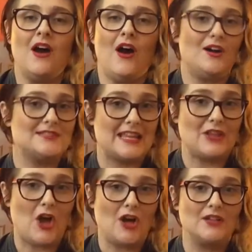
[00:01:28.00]
all day
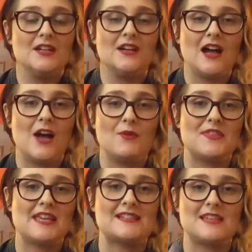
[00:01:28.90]
long, with
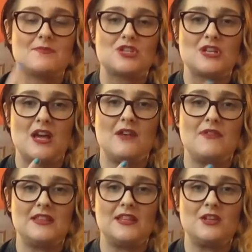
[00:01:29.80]
the exception of
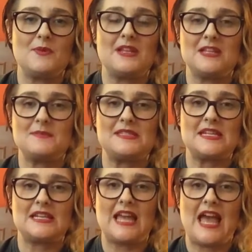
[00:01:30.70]
a little bit of
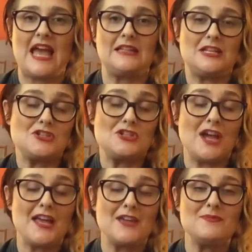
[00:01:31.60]
lipstick at
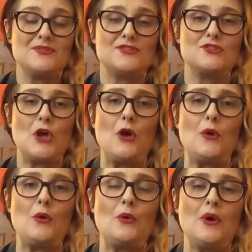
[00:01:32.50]
lunchtime.
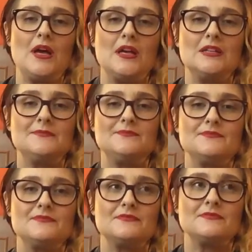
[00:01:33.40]
So
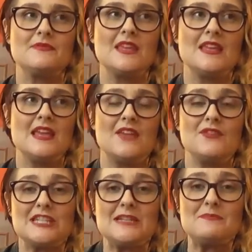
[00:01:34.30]
if you
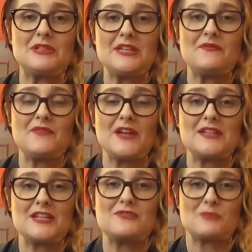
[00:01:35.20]
didn't believe in
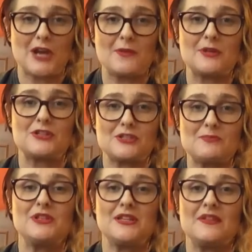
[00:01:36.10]
foundation primer, you should
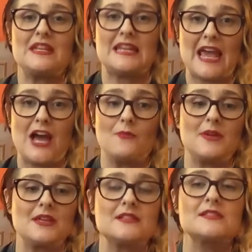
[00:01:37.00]
believe in it now,
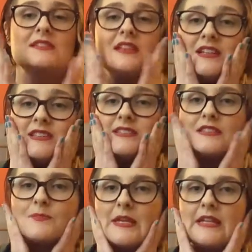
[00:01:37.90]
because this
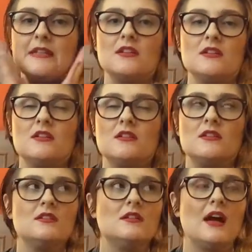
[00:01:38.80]
has been,
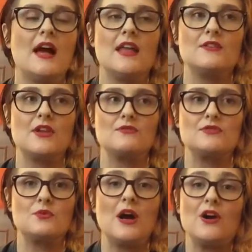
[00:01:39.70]
I don't know,
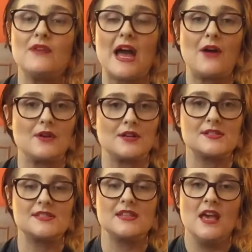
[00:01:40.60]
12
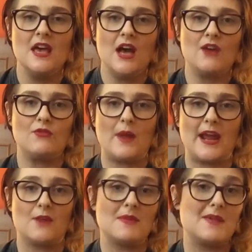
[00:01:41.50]
hours of
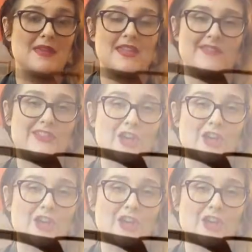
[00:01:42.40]
wear, maybe even